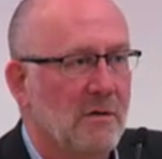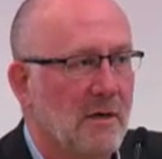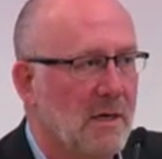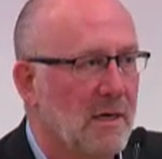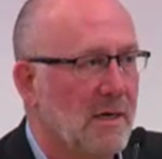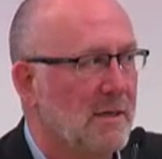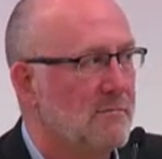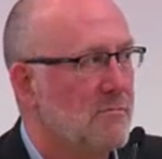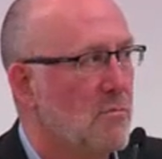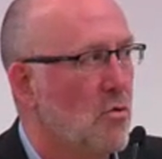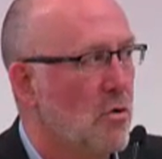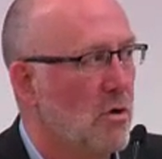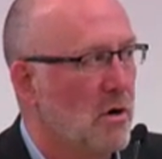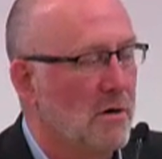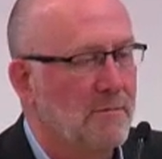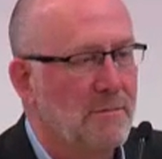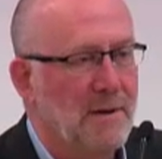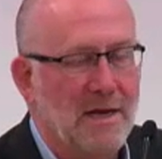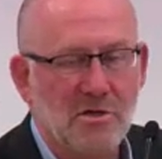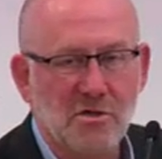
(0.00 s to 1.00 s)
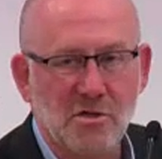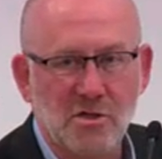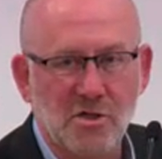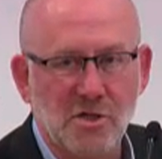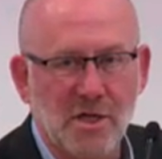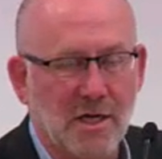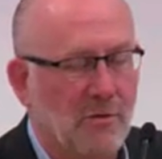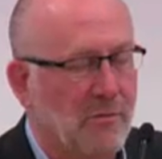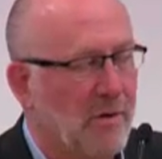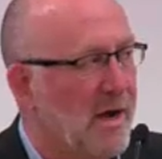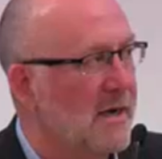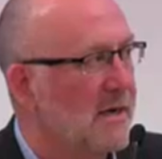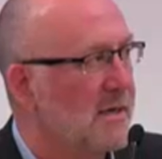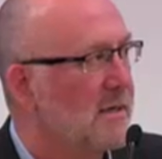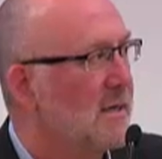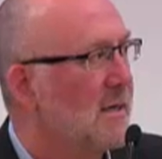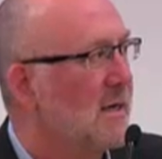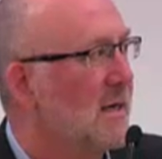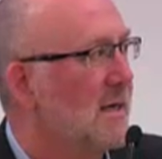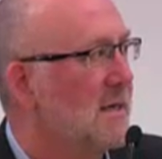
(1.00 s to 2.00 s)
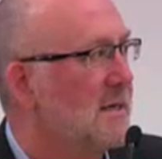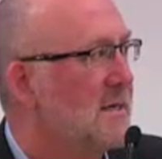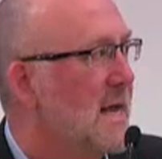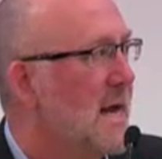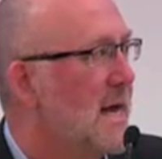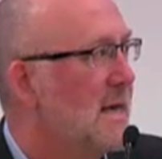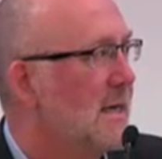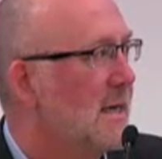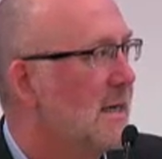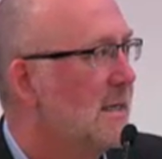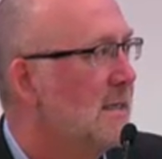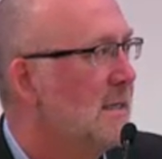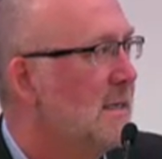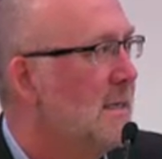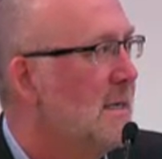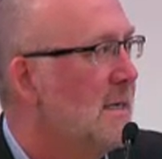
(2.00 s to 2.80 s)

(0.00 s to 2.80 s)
more patient-generated data,